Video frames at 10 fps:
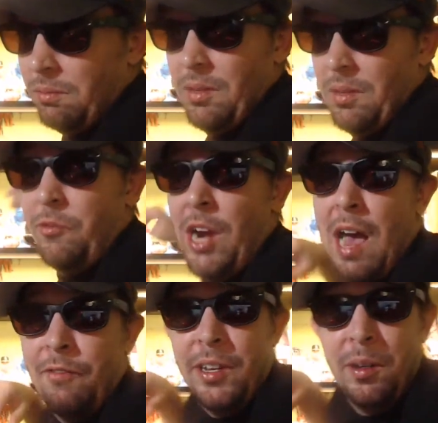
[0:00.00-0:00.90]
I'm
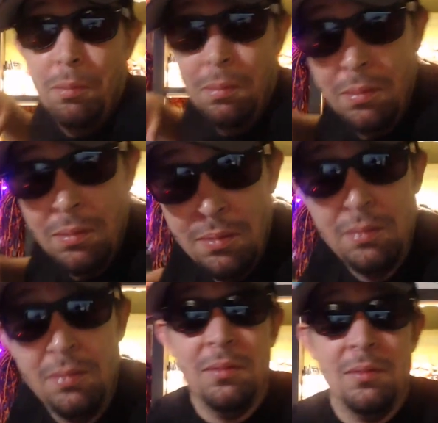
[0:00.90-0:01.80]
drafting him.
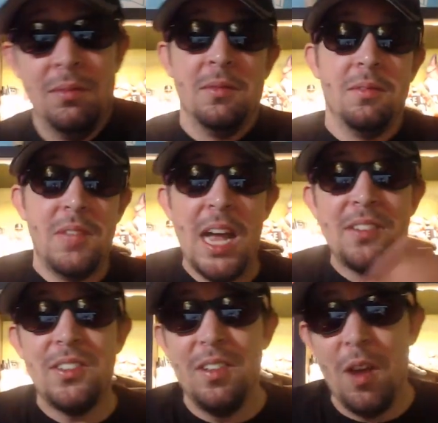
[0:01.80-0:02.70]

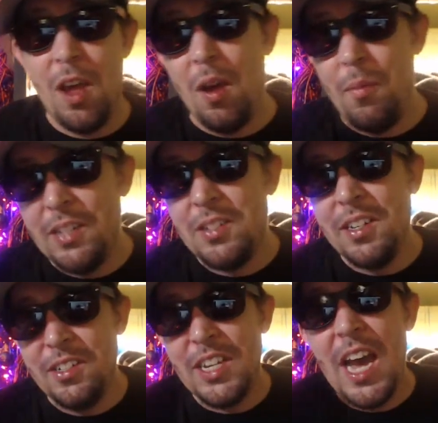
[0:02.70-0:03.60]
It's an
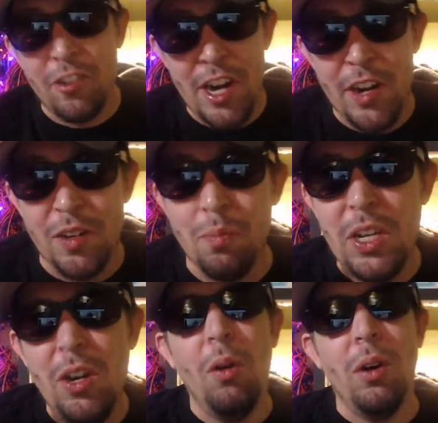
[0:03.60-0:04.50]
exaggeration, but
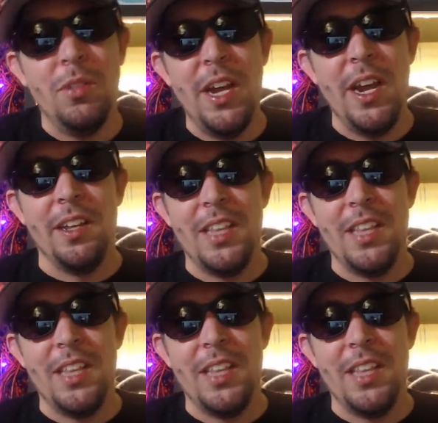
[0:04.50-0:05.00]
you know what I'm saying.